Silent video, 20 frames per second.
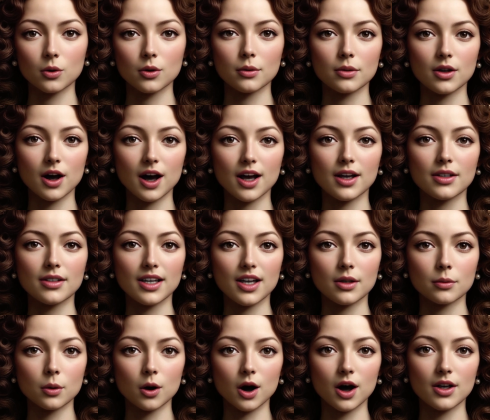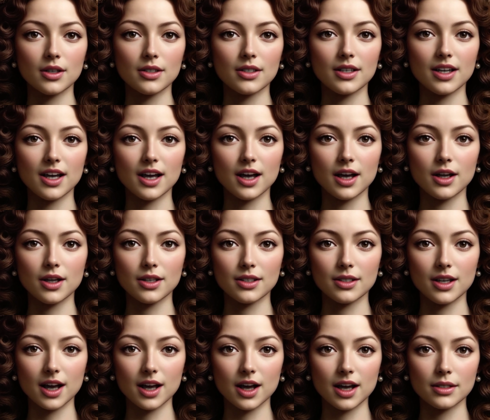reviled in Protestant
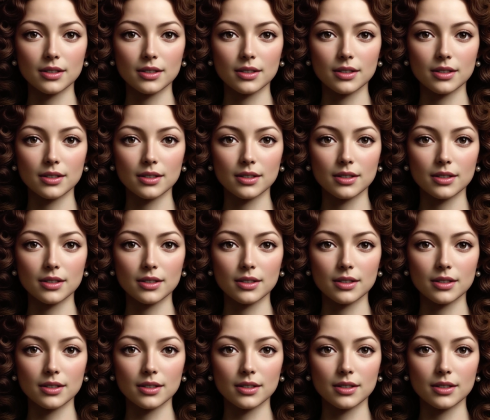England,